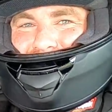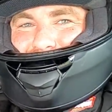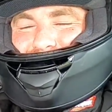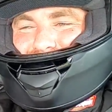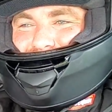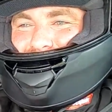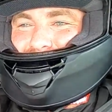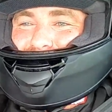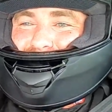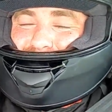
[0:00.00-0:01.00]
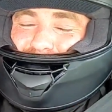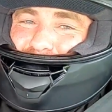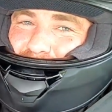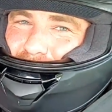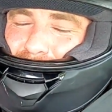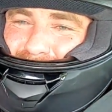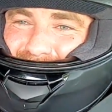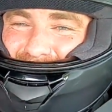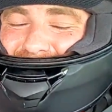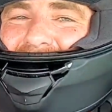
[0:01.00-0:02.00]
an hour. Gonna go
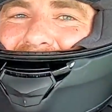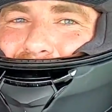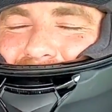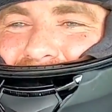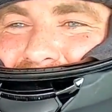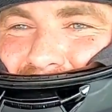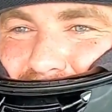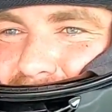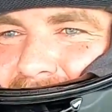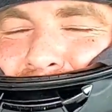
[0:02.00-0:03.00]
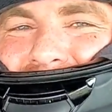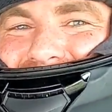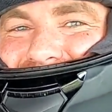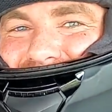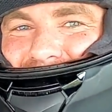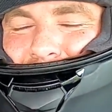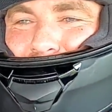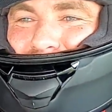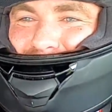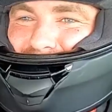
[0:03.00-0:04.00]
to the tower, grab my
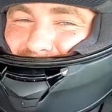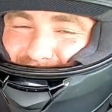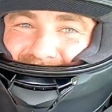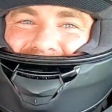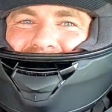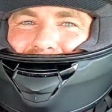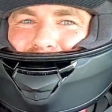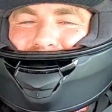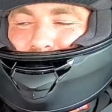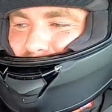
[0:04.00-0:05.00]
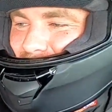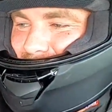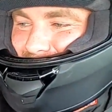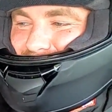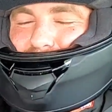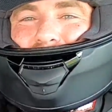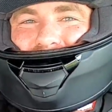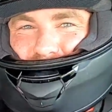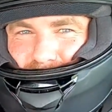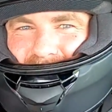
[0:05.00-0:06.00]
slip, and see how it compares to
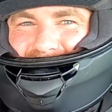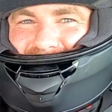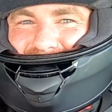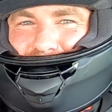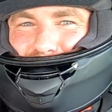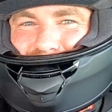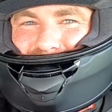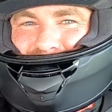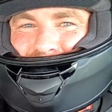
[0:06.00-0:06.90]
what the Draggy shows.